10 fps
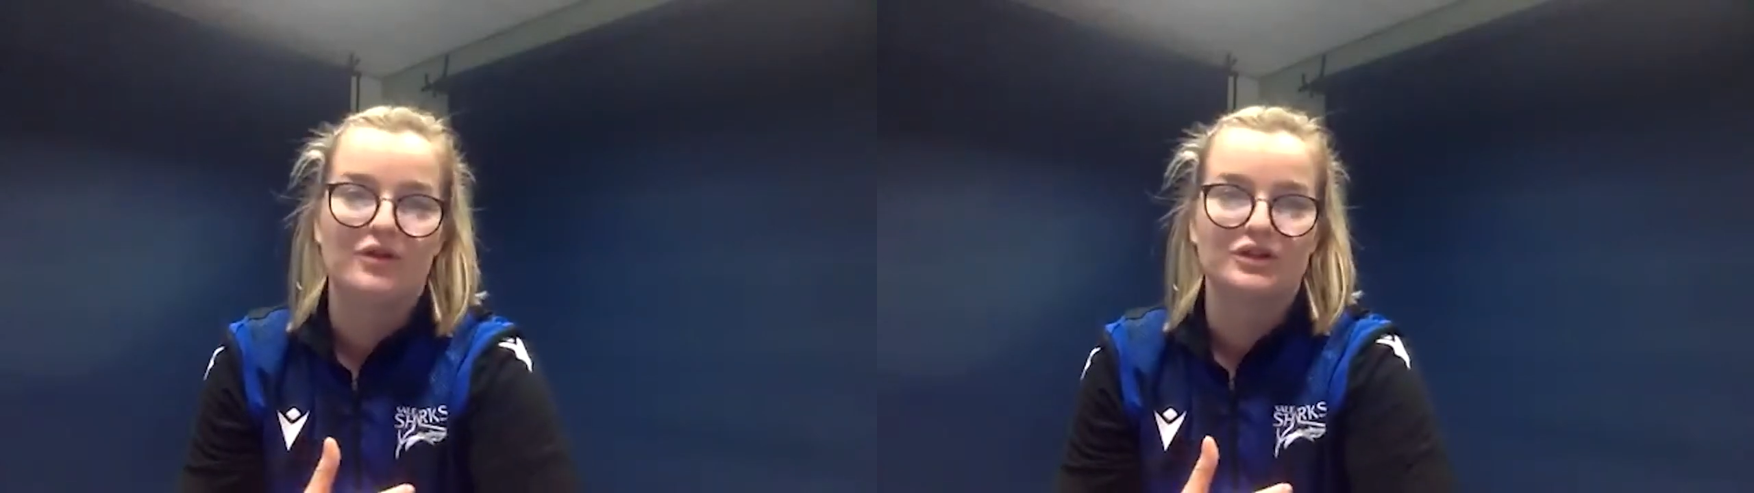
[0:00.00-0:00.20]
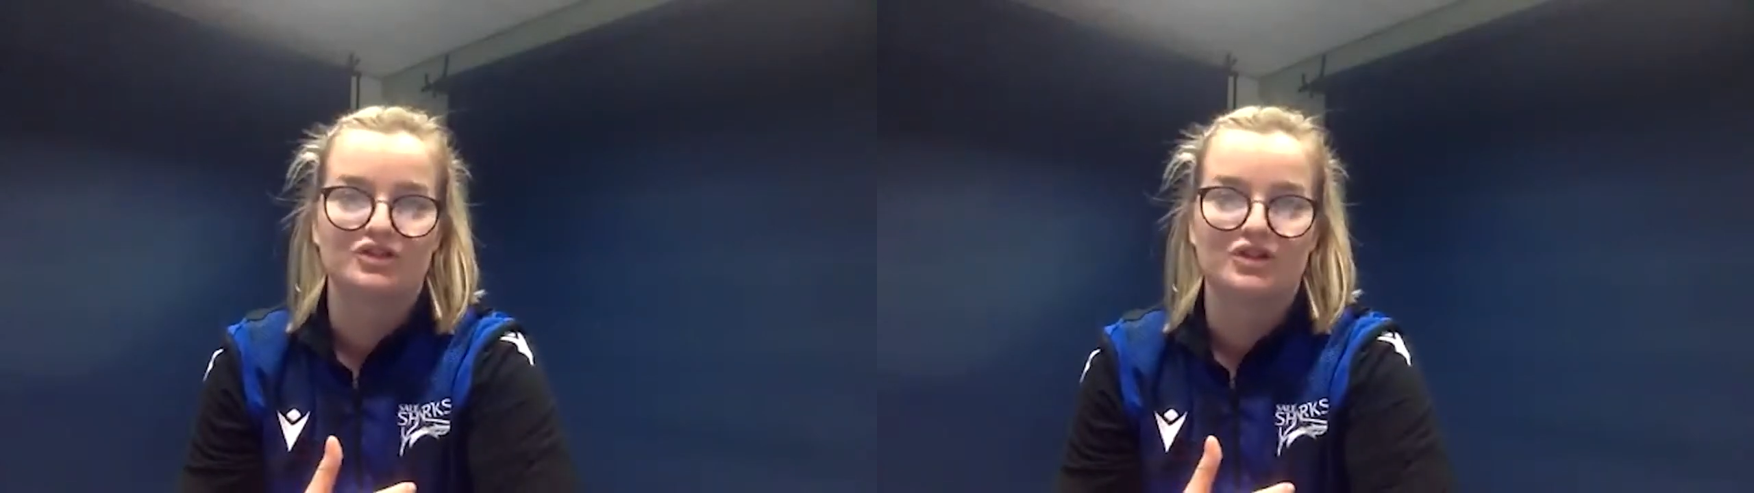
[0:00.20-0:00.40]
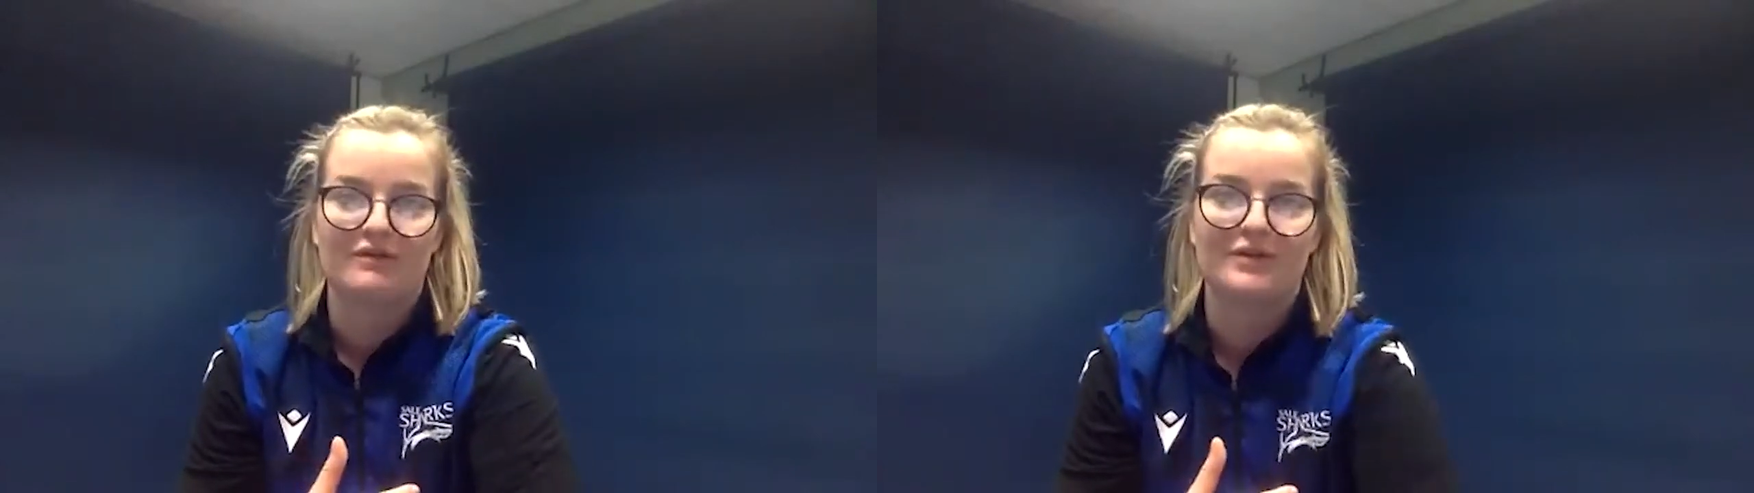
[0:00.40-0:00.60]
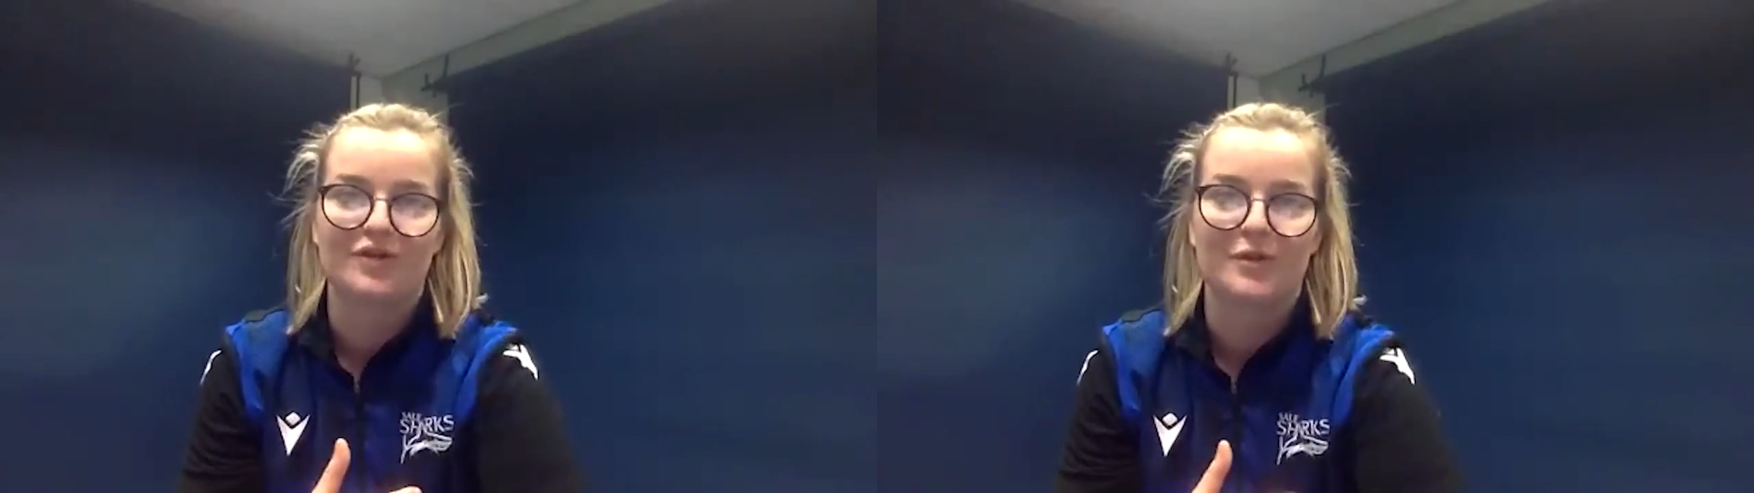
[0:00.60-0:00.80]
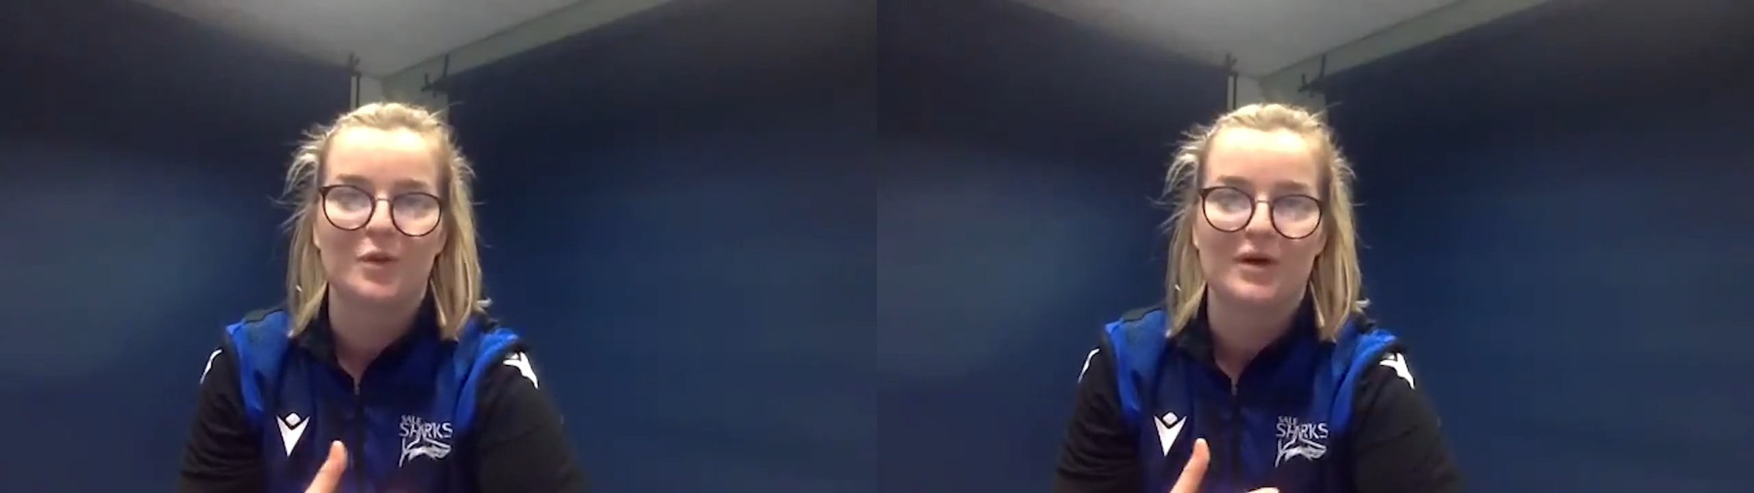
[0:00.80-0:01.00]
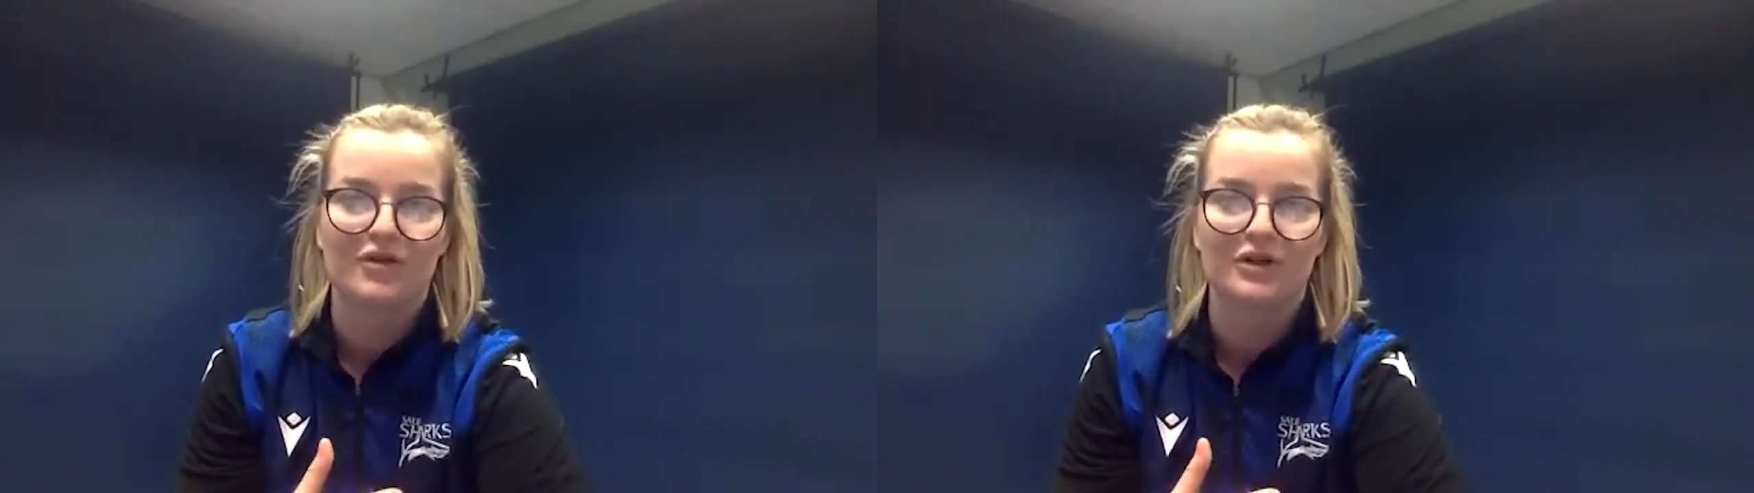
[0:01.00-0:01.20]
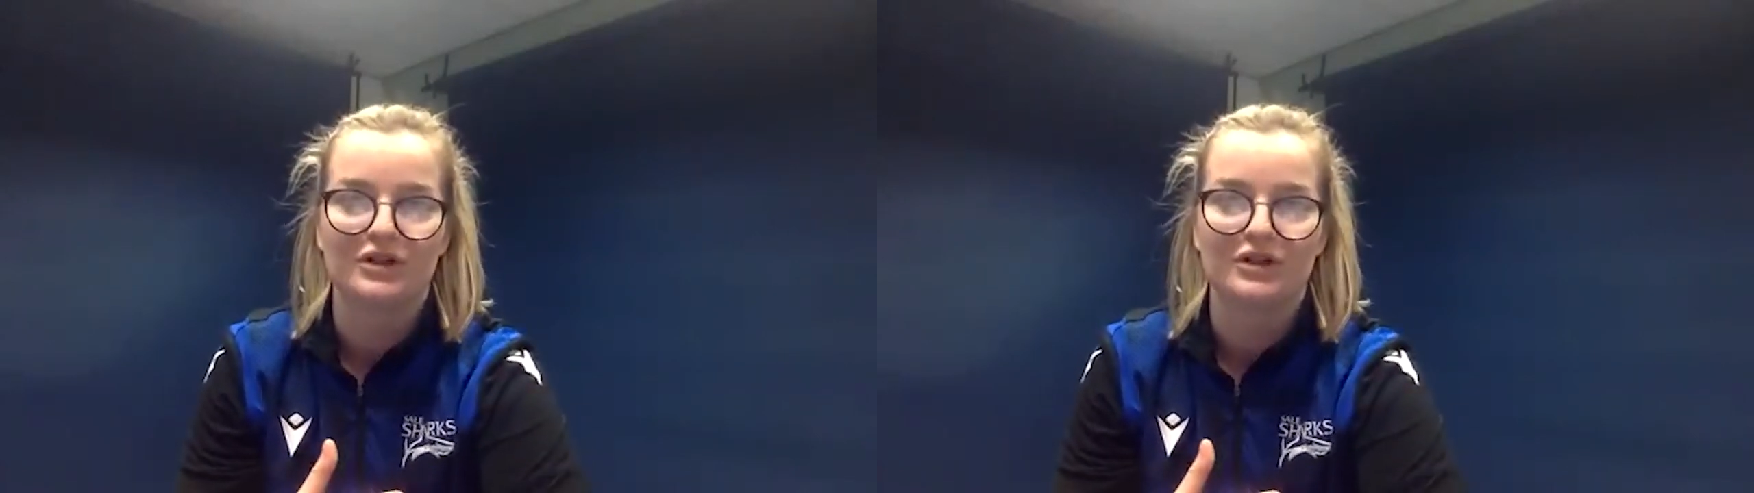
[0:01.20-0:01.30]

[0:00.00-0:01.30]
us are travelling from the Wirral,